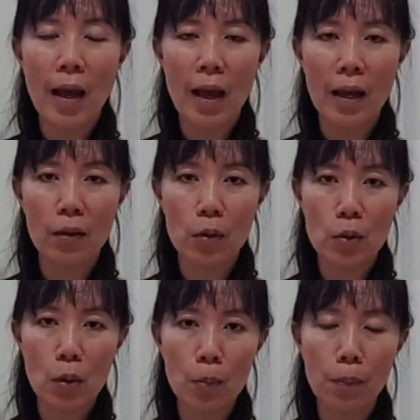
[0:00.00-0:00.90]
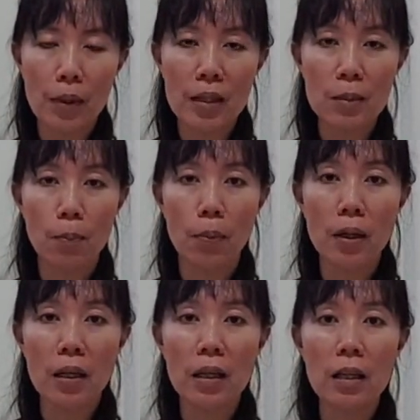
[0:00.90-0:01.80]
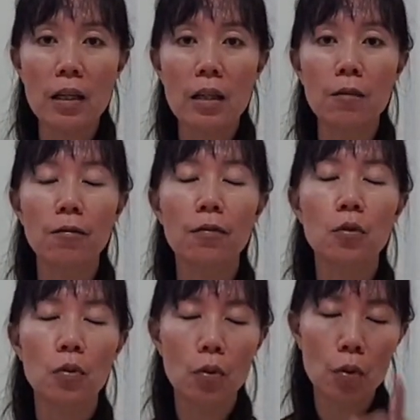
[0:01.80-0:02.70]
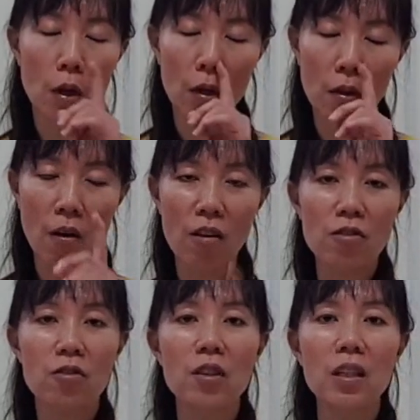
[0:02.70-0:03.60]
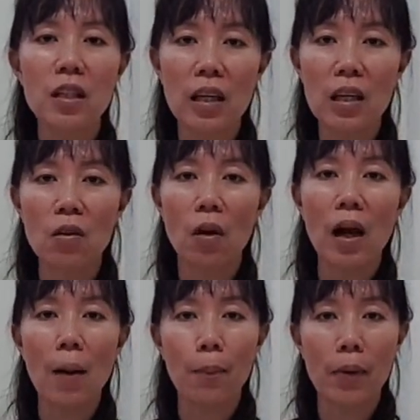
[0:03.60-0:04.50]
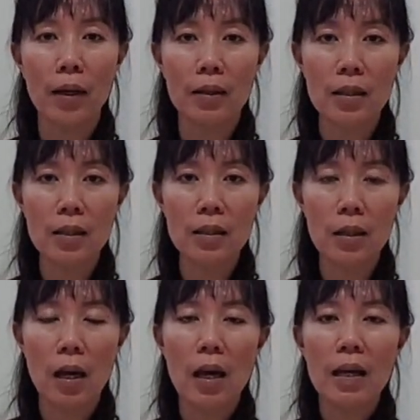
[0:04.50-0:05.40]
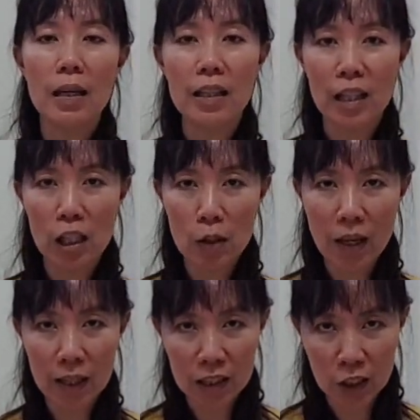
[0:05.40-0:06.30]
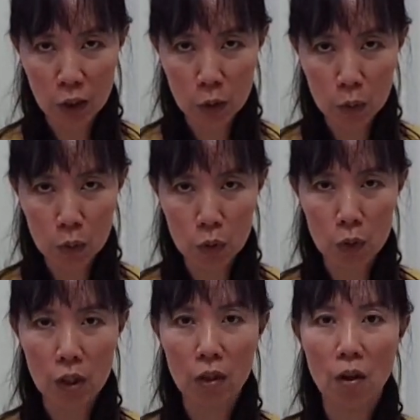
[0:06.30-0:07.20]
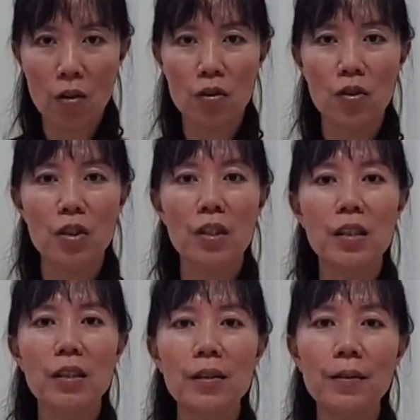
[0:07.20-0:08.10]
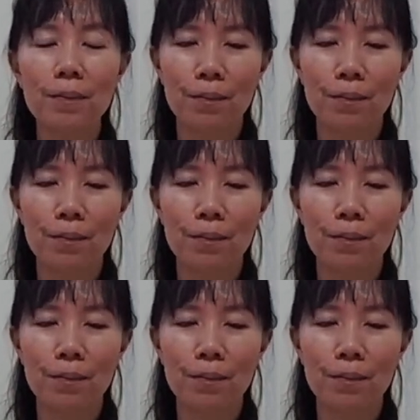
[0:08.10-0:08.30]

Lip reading: And also, please breathe through your nostril. Okay, yoga practice, inhale, exhale through the nostril.